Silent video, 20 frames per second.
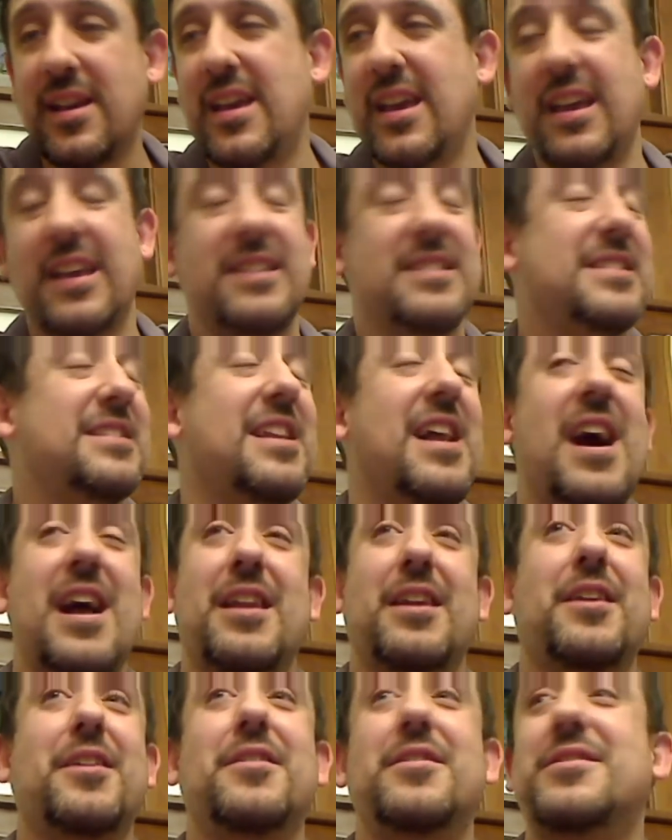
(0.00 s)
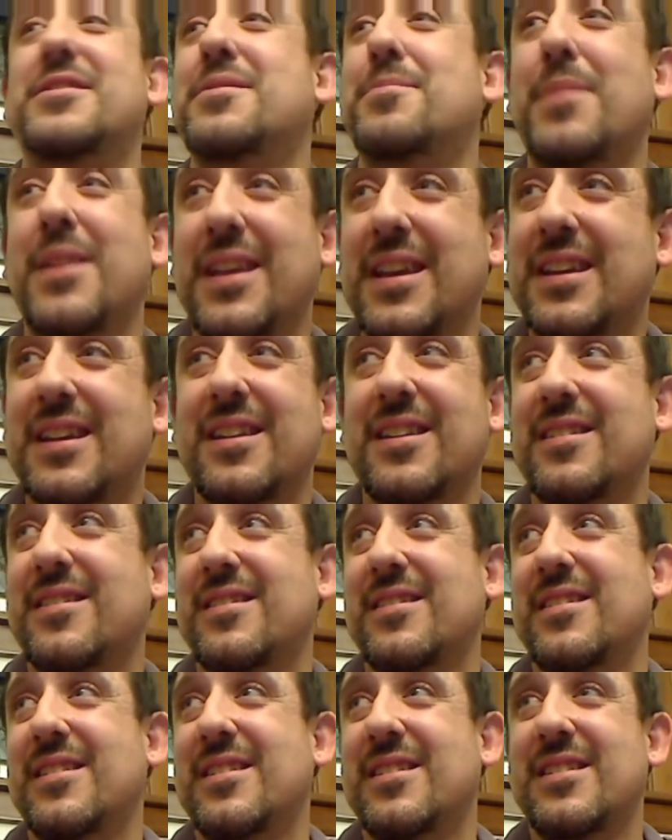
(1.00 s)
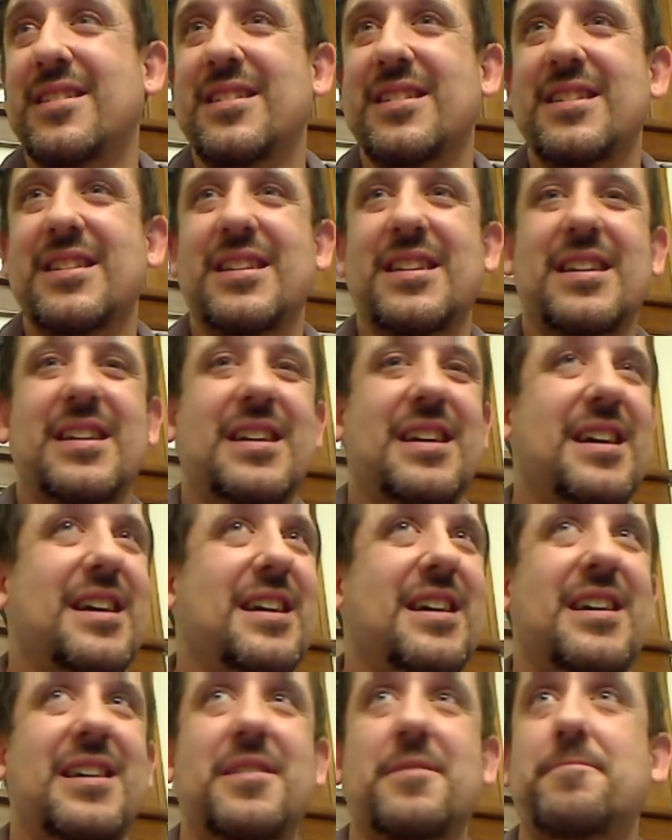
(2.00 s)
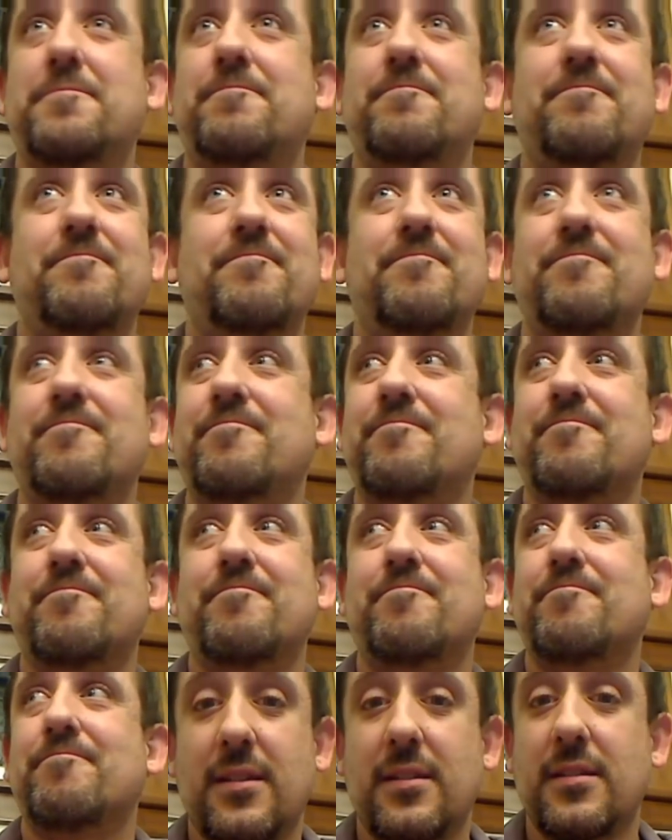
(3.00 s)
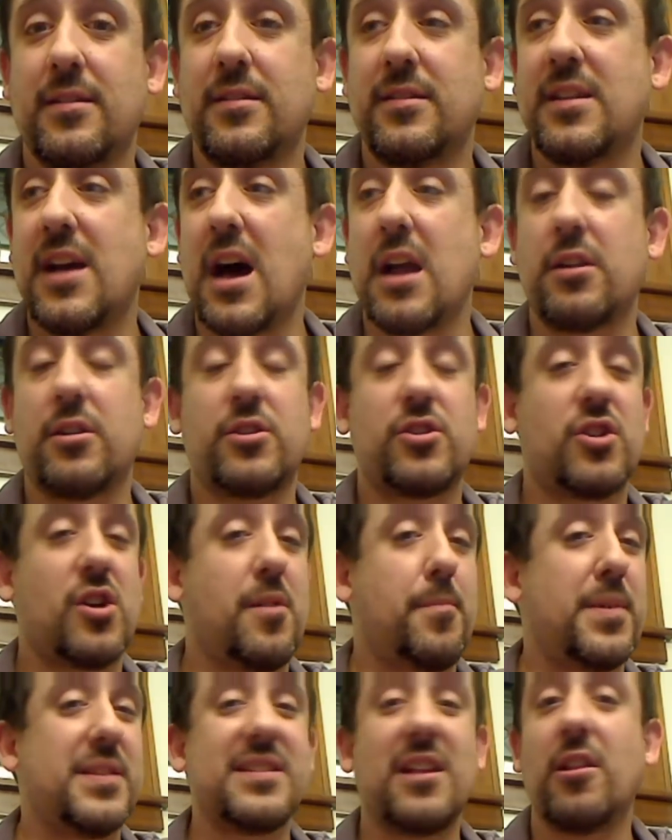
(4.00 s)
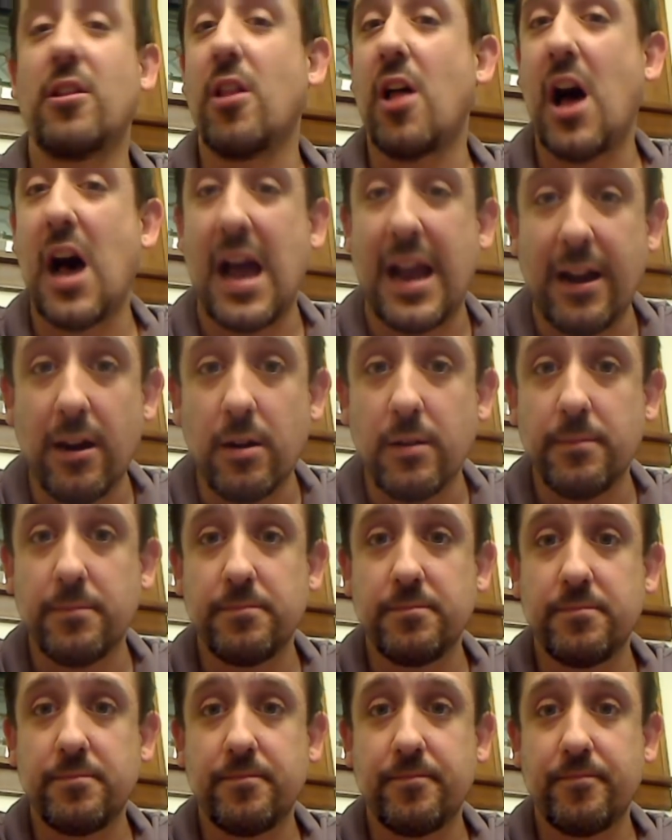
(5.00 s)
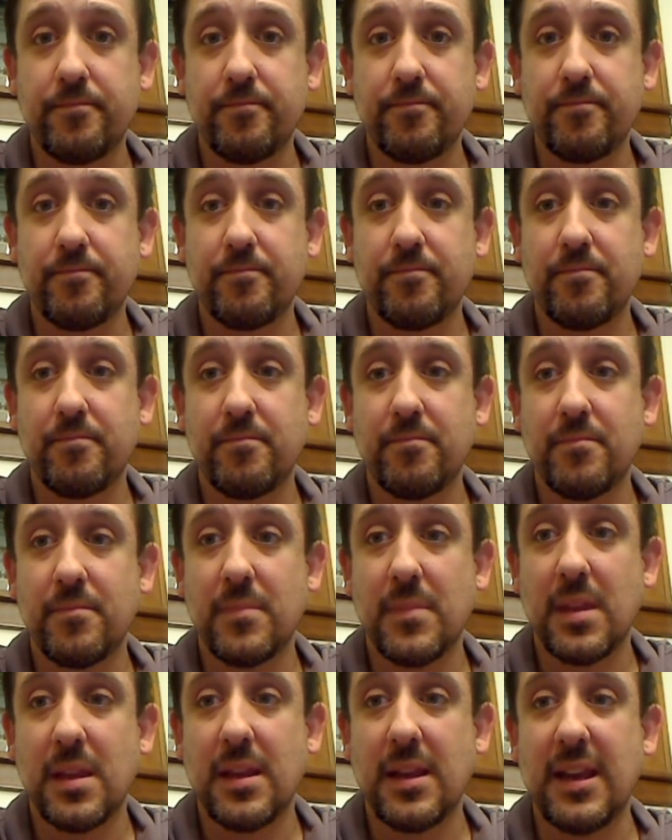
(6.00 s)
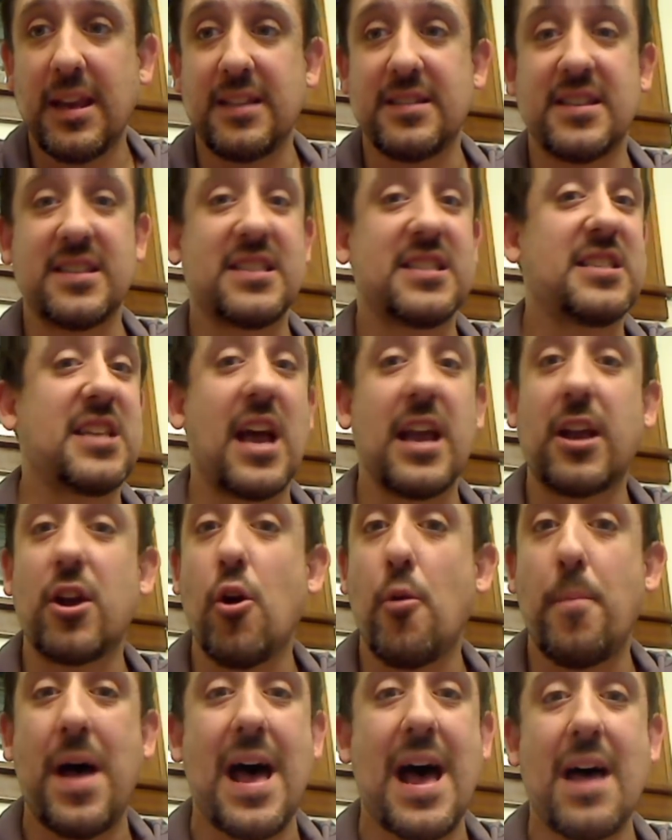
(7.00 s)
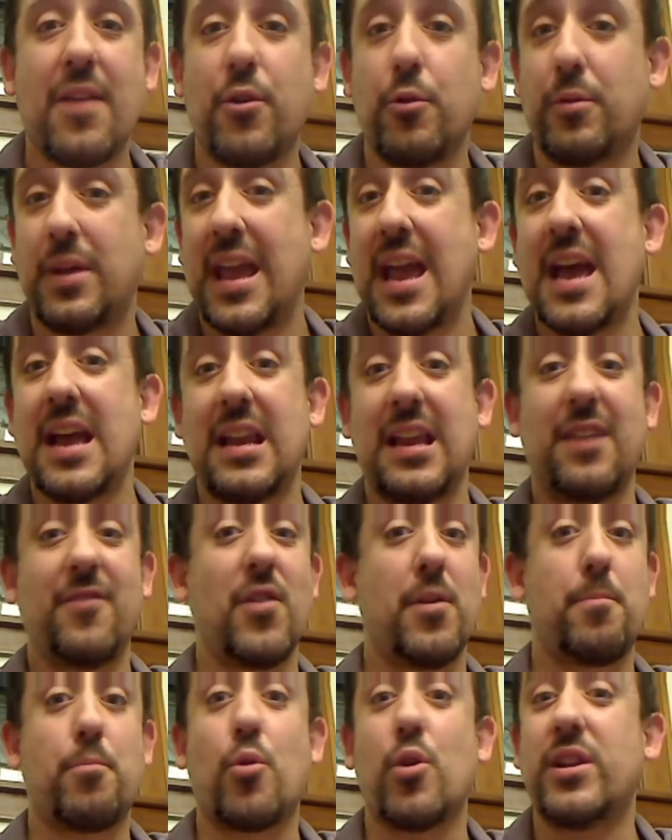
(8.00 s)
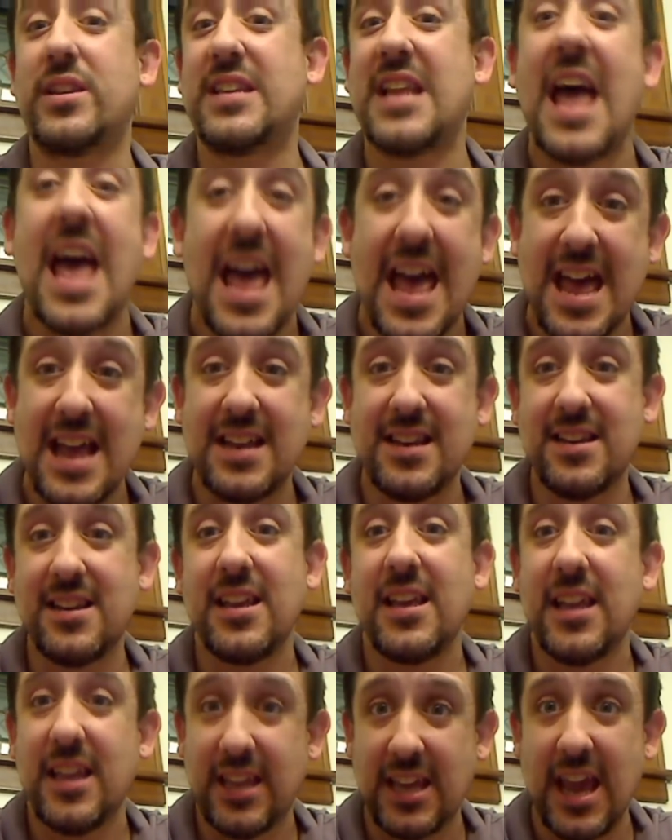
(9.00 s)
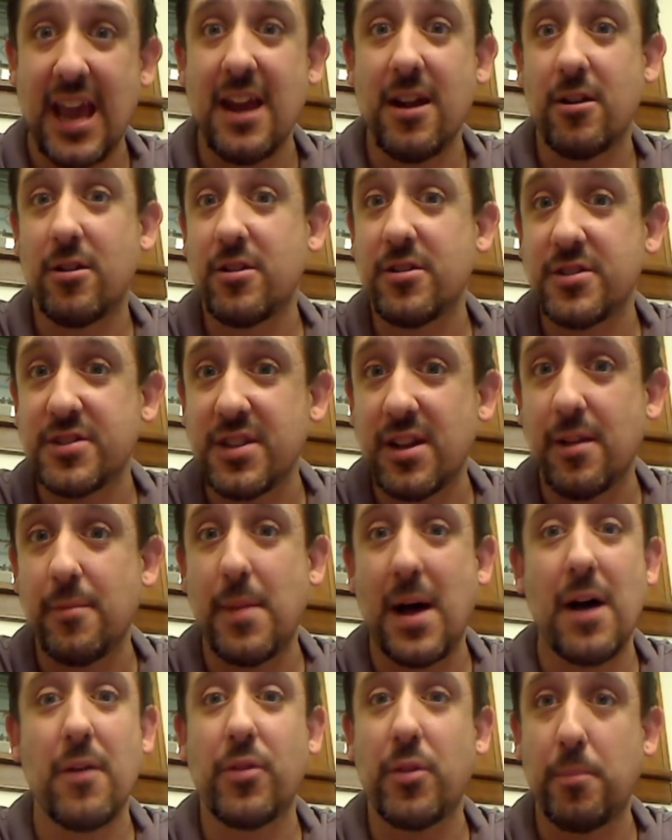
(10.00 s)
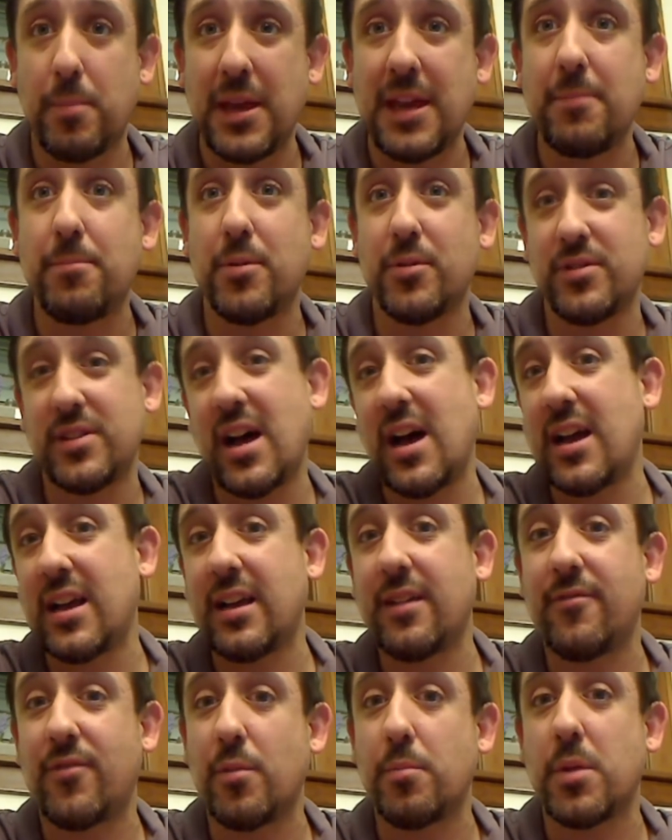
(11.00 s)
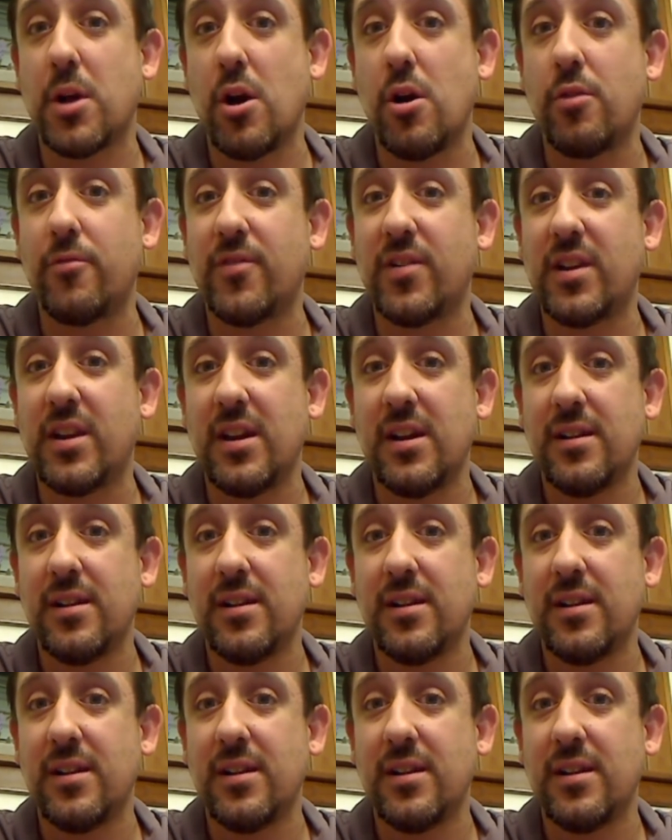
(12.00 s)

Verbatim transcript: He's not a good speaker. Um, Donald Trump is a liar. He's a psychopath who can't even pretend he cares about the people dying from COVID.